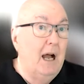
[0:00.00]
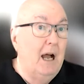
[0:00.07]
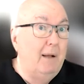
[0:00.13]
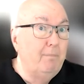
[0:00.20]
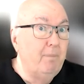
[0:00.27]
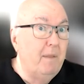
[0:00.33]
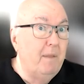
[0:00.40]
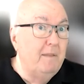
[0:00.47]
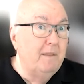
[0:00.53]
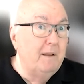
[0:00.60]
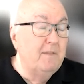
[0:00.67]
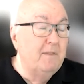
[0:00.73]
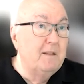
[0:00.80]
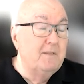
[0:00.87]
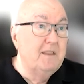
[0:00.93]

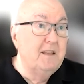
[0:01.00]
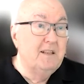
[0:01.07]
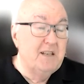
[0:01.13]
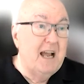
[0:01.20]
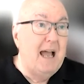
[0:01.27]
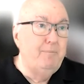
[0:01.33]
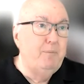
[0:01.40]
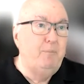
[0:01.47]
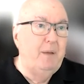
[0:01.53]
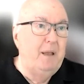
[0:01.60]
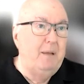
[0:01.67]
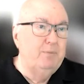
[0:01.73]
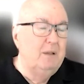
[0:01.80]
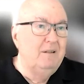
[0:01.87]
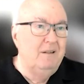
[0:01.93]
The type of
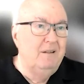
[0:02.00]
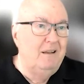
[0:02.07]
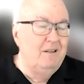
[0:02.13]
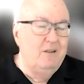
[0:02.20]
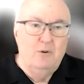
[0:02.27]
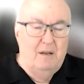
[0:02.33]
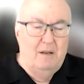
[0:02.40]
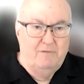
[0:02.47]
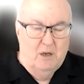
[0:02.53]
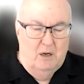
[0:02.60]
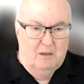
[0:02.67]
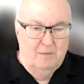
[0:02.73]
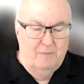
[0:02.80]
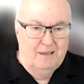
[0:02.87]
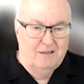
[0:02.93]
people, and you and I have
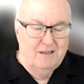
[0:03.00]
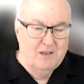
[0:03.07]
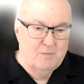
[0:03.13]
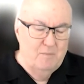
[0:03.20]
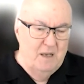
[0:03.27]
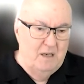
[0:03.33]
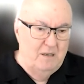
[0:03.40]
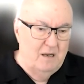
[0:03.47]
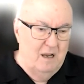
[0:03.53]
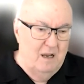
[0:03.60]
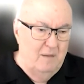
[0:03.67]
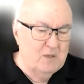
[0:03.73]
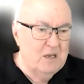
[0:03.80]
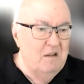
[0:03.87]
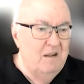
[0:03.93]
talked about this many
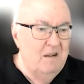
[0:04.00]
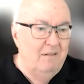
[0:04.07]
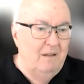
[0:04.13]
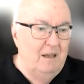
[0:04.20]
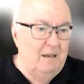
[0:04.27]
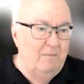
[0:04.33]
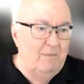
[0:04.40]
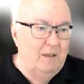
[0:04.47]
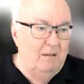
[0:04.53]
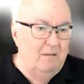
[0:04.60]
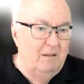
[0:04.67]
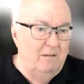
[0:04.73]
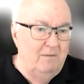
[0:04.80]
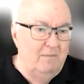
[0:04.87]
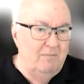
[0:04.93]
times,
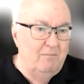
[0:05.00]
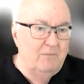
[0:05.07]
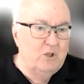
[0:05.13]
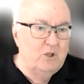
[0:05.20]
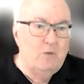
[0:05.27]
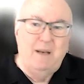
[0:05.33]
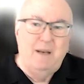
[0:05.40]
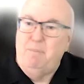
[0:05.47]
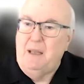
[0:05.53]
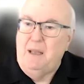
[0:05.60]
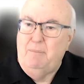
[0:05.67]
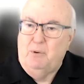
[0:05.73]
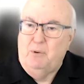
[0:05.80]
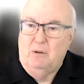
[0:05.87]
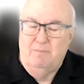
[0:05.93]
too many
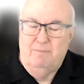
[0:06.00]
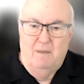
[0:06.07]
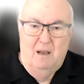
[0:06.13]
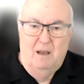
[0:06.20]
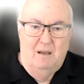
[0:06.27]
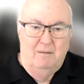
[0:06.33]
people